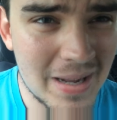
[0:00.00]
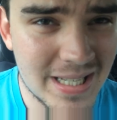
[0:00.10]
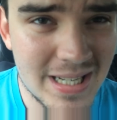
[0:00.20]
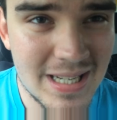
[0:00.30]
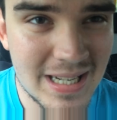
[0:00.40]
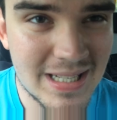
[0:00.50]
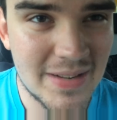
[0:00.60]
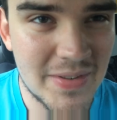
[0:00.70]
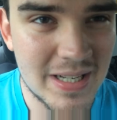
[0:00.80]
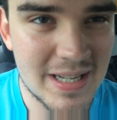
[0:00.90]
must have done
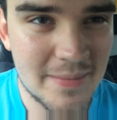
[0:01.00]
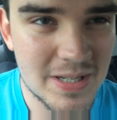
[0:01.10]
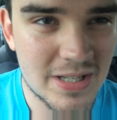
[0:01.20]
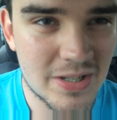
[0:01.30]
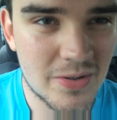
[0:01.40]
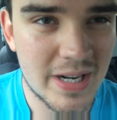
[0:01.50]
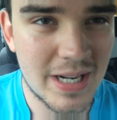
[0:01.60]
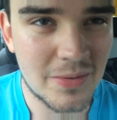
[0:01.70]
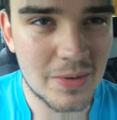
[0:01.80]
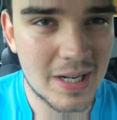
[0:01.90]
something to damage the
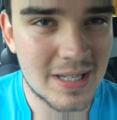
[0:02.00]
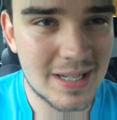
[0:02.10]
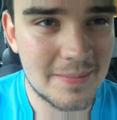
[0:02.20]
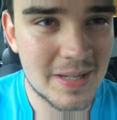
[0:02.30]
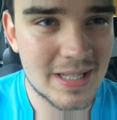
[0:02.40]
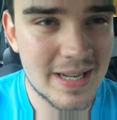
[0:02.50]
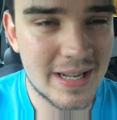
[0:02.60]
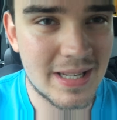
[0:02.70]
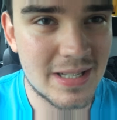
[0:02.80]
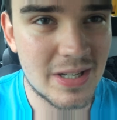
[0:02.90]
screen when I did it, because
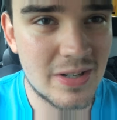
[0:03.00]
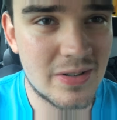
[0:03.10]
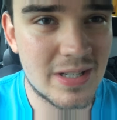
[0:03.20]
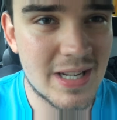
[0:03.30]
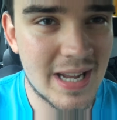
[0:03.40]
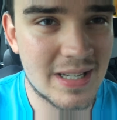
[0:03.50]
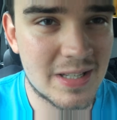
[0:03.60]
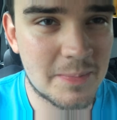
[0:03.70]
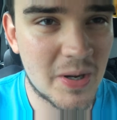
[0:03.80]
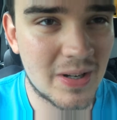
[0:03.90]
now there's a huge
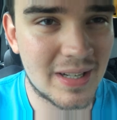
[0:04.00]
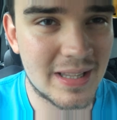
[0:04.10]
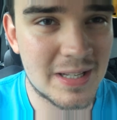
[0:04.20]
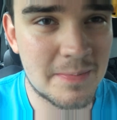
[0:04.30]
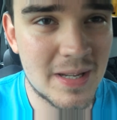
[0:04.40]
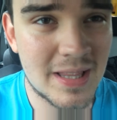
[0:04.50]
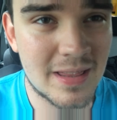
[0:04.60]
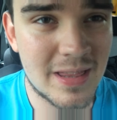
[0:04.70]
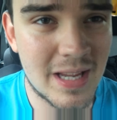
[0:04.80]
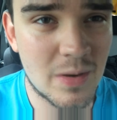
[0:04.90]
dead spot, like this big
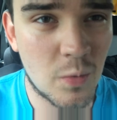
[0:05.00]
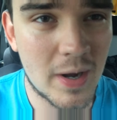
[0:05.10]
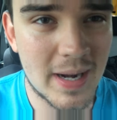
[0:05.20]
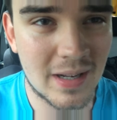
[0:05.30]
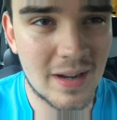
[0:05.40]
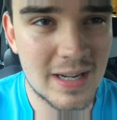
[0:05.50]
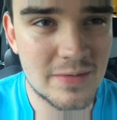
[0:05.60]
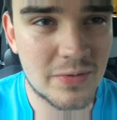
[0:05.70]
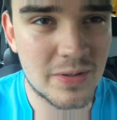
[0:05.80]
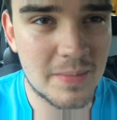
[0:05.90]
thick white
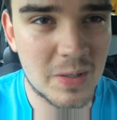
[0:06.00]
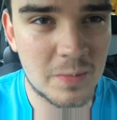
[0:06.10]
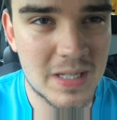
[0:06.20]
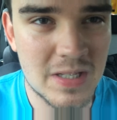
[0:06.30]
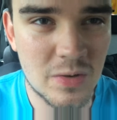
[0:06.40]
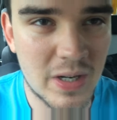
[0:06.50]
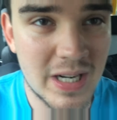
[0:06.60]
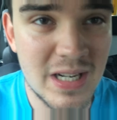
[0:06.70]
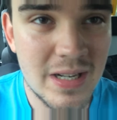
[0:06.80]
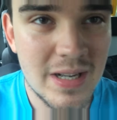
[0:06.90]
line through the middle of my
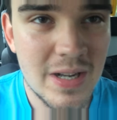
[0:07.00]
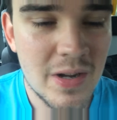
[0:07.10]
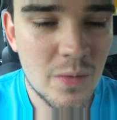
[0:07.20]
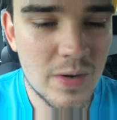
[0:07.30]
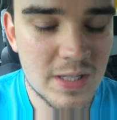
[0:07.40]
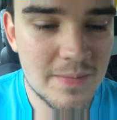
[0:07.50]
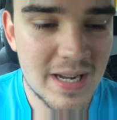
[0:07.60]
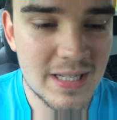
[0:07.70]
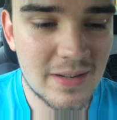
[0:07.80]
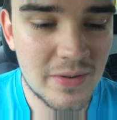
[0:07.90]
screen, which
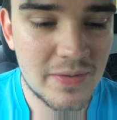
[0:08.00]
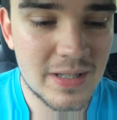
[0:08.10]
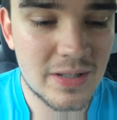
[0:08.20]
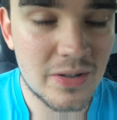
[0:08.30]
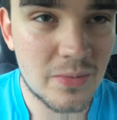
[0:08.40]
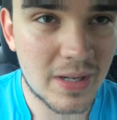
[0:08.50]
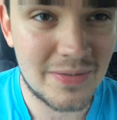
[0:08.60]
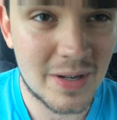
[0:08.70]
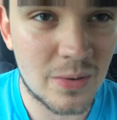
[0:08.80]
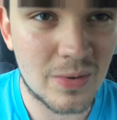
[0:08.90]
makes everything to do
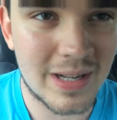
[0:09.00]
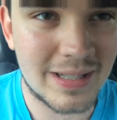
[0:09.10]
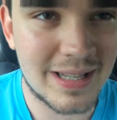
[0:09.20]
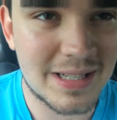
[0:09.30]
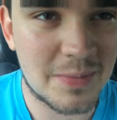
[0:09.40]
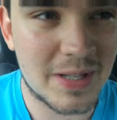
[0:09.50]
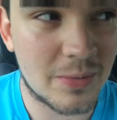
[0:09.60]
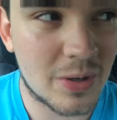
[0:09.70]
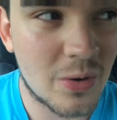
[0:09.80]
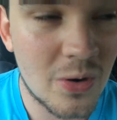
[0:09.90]
difficult. That's where
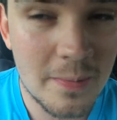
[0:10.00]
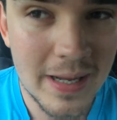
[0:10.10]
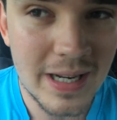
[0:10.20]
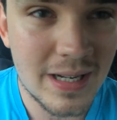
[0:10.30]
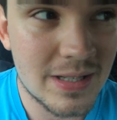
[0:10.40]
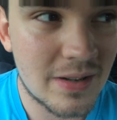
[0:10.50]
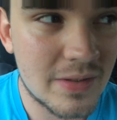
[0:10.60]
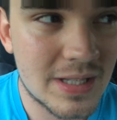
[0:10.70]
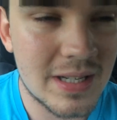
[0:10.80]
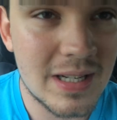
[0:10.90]
the record button is,
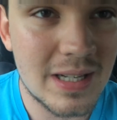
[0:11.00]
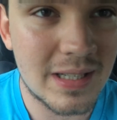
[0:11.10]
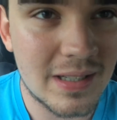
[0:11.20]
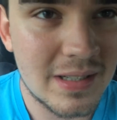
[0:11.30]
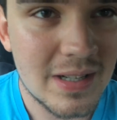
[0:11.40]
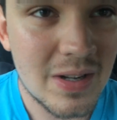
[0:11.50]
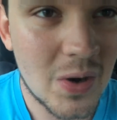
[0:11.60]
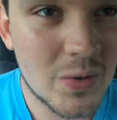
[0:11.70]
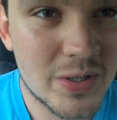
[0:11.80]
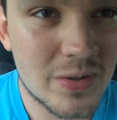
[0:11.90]
obviously, and
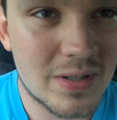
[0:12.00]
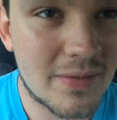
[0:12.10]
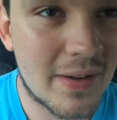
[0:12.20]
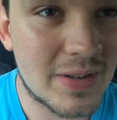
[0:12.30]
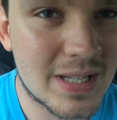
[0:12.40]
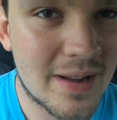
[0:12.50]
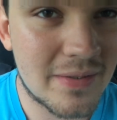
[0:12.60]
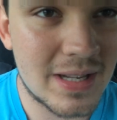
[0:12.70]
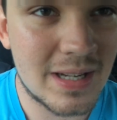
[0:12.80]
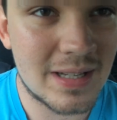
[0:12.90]
all sorts of other
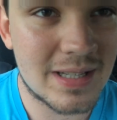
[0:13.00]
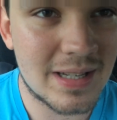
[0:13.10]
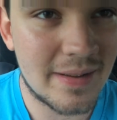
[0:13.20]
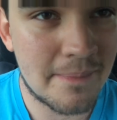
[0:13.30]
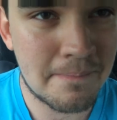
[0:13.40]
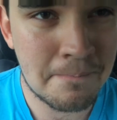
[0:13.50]
stuff. It's a